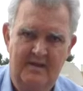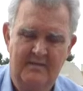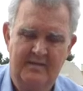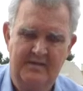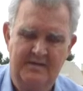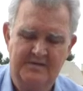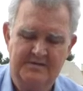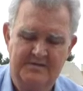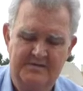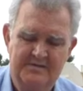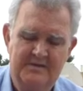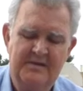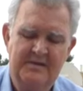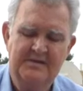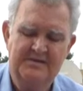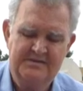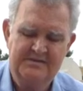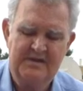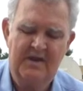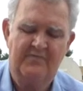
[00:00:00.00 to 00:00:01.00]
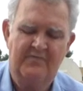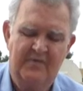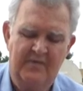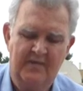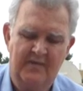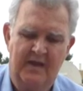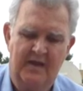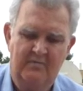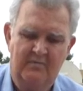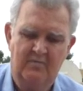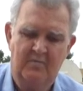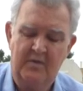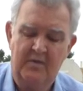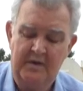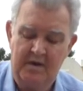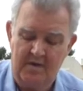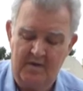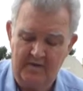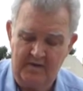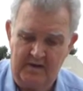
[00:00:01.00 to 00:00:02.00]
There's stuff in that. We
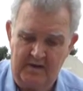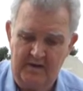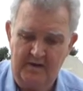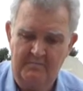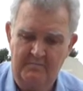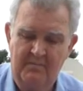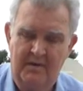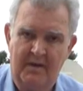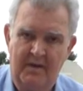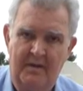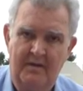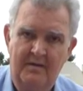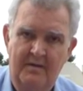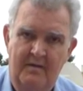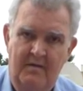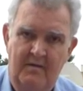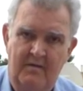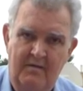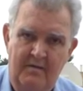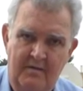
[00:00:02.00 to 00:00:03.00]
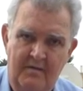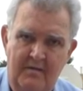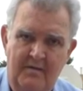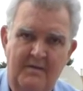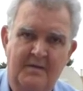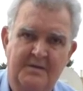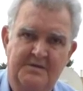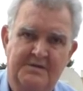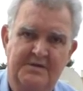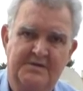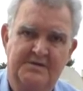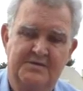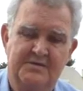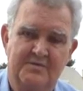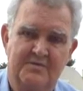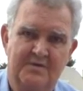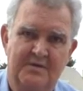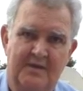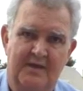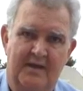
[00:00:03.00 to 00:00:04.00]
don't eat it, but she
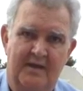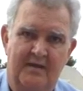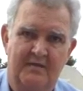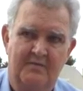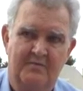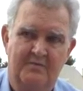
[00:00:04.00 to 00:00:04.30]
saw that.